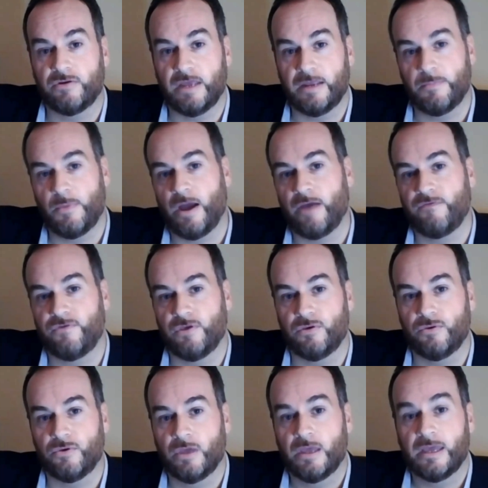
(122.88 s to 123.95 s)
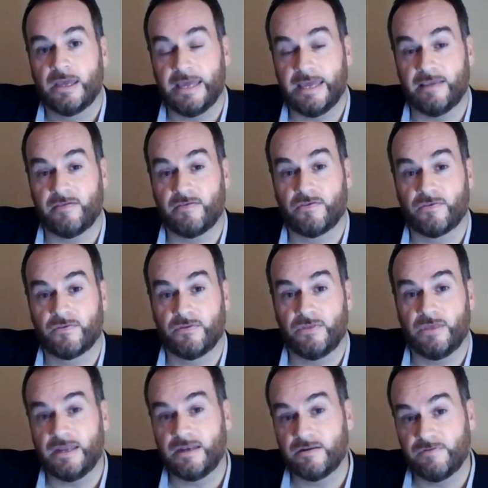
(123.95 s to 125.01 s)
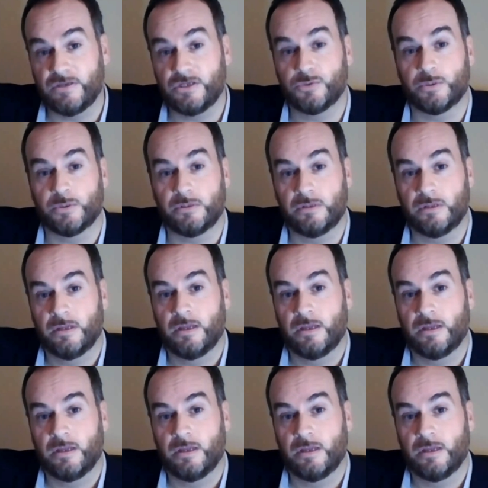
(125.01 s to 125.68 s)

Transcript: in my view, is the individual